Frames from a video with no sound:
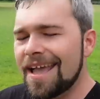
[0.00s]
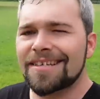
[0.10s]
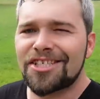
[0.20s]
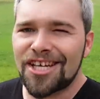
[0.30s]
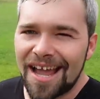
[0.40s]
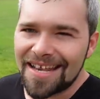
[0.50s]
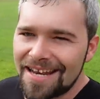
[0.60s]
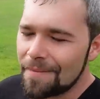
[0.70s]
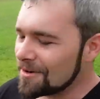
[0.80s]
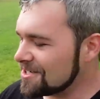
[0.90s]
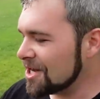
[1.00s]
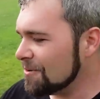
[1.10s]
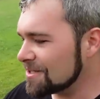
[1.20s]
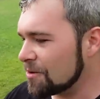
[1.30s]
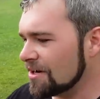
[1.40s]
And shiny number
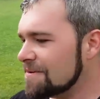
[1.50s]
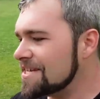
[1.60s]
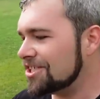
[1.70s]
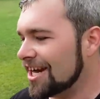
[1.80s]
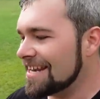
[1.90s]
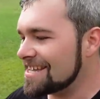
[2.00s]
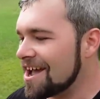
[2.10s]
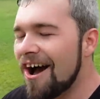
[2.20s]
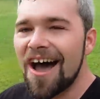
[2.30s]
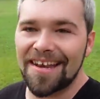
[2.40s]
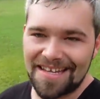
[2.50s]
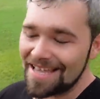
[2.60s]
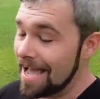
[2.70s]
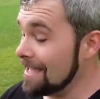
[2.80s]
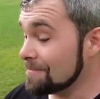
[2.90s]
two is going to be shiny
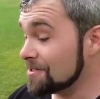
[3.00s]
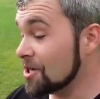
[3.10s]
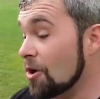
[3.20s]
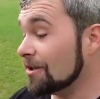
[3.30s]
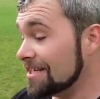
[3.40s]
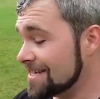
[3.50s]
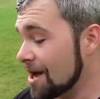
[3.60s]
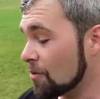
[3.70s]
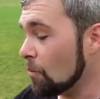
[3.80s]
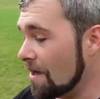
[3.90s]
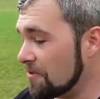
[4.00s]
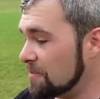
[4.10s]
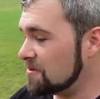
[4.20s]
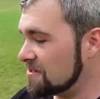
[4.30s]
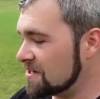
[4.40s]
Cottonee. I am totally down. Weather
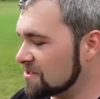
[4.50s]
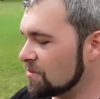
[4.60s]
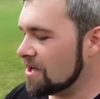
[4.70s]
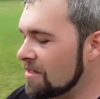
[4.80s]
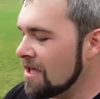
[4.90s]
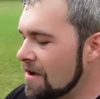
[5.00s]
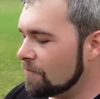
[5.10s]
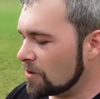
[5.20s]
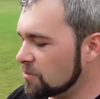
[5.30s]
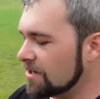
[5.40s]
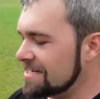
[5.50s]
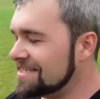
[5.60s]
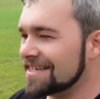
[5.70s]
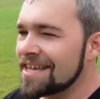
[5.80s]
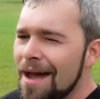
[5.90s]
boosted as well, four
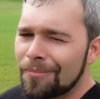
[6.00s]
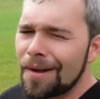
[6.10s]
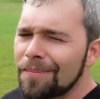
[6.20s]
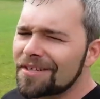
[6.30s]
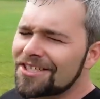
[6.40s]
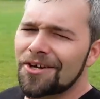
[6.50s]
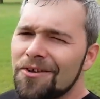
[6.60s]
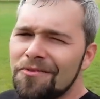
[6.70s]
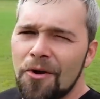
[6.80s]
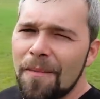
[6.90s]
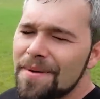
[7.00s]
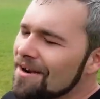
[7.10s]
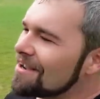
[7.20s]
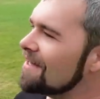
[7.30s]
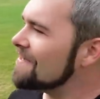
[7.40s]
twenty-six. Probably should have thrown a
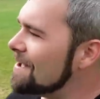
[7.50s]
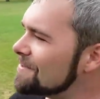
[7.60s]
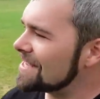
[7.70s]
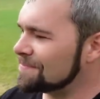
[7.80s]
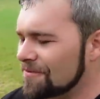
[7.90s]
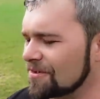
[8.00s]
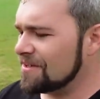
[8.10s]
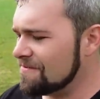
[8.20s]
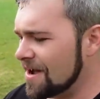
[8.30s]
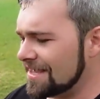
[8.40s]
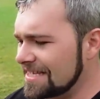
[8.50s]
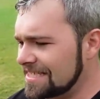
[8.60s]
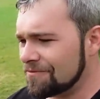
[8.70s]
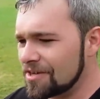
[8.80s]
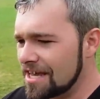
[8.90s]
berry on that, but that's perfectly fine. Let's
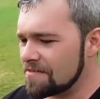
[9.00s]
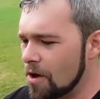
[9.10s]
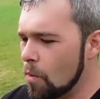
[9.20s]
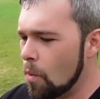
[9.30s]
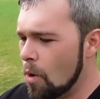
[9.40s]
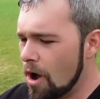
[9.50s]
see if we get it though.